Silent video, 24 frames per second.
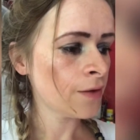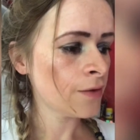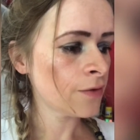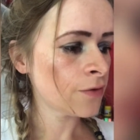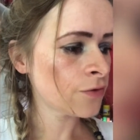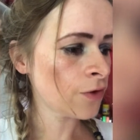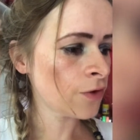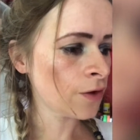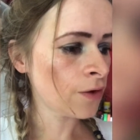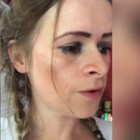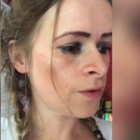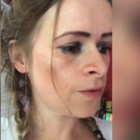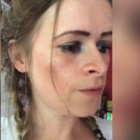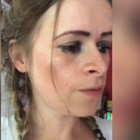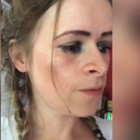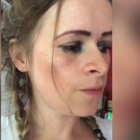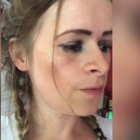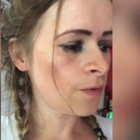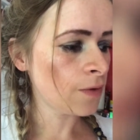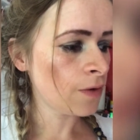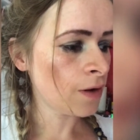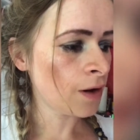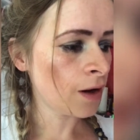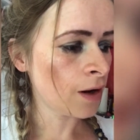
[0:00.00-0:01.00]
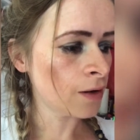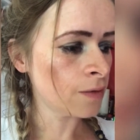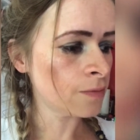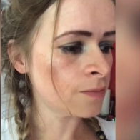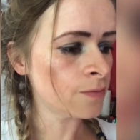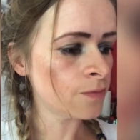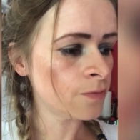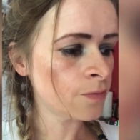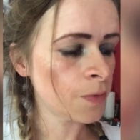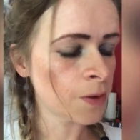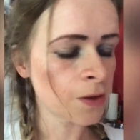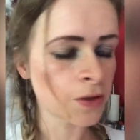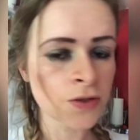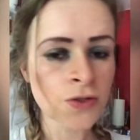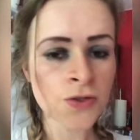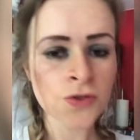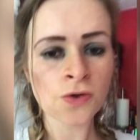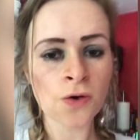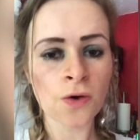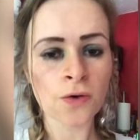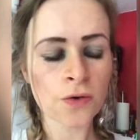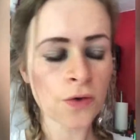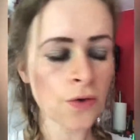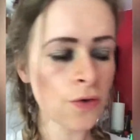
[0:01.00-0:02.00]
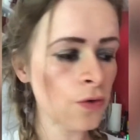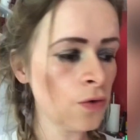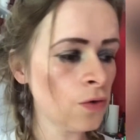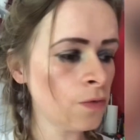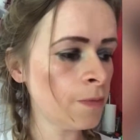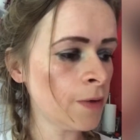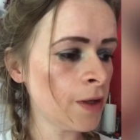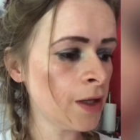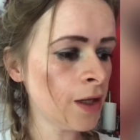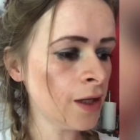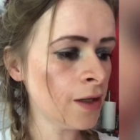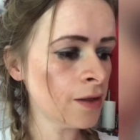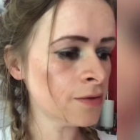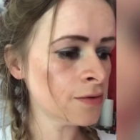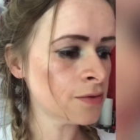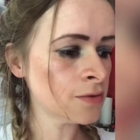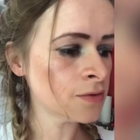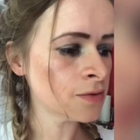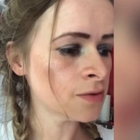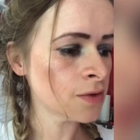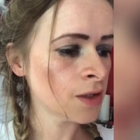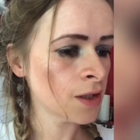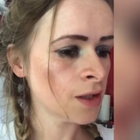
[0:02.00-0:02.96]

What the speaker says: So I put a stock cube in